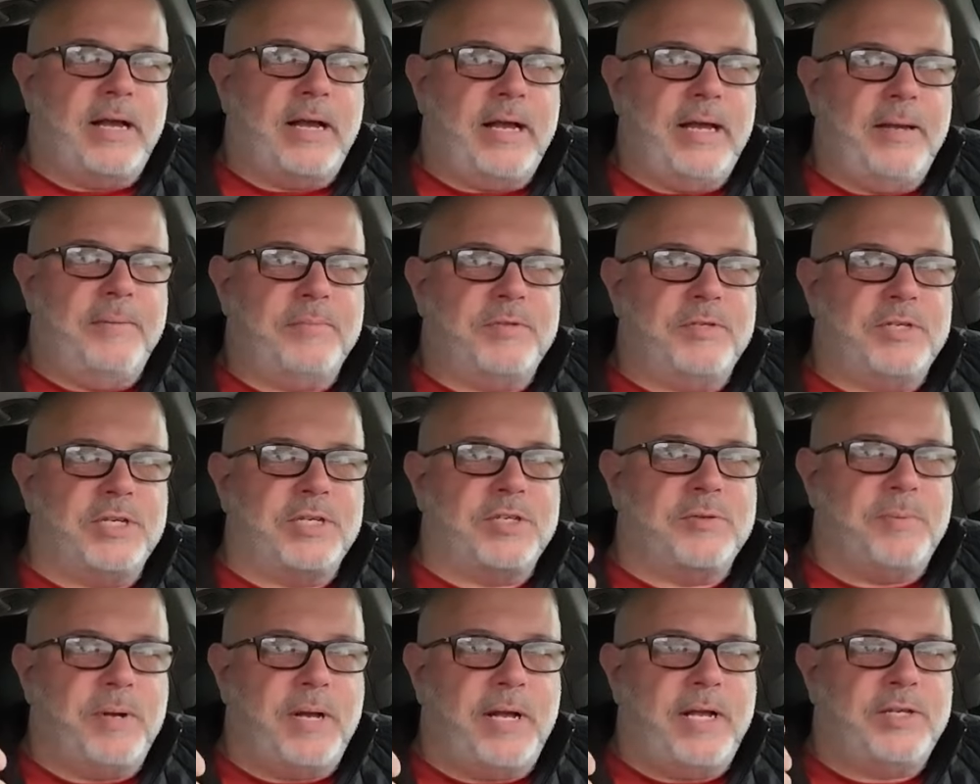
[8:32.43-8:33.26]
I am
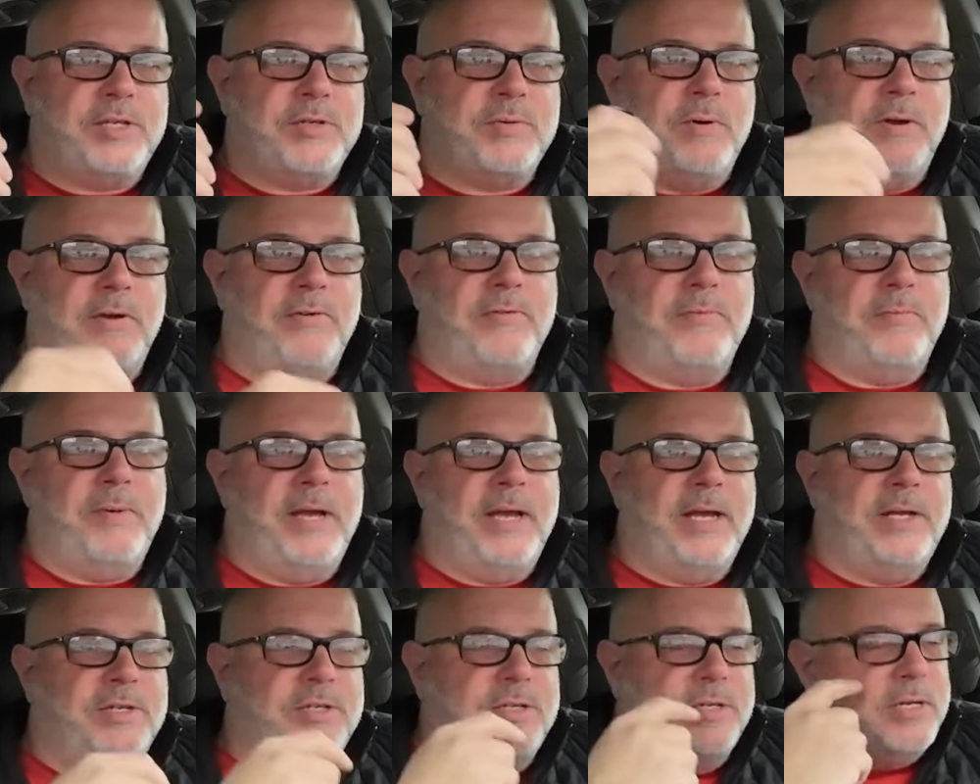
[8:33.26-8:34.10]
6 miles away from
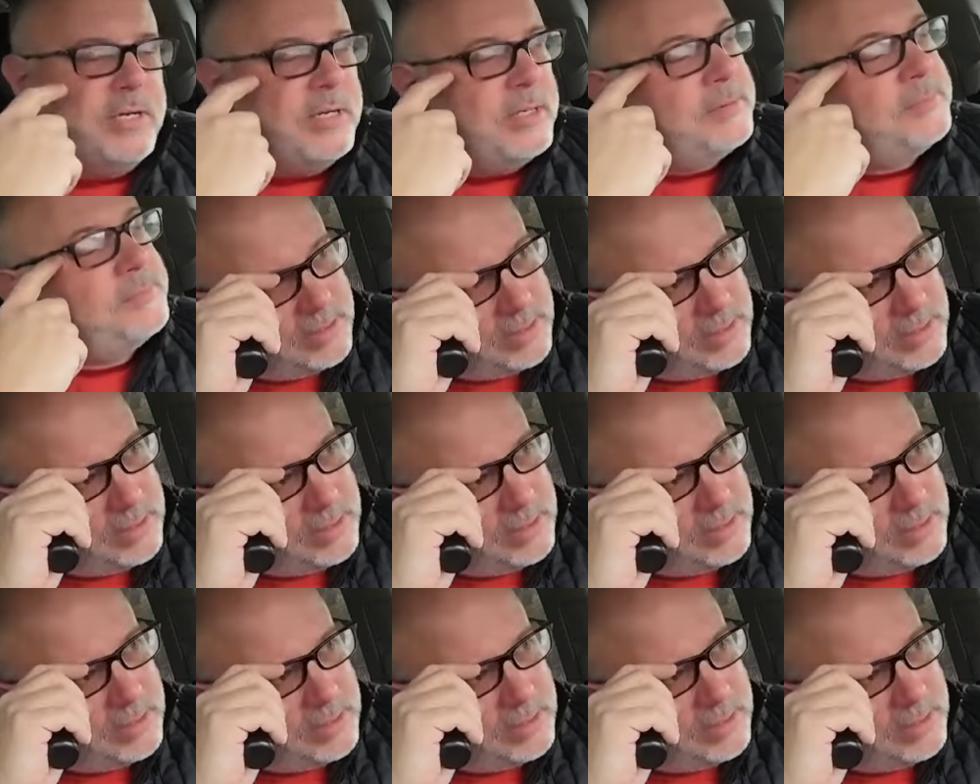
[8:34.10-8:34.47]
Angela.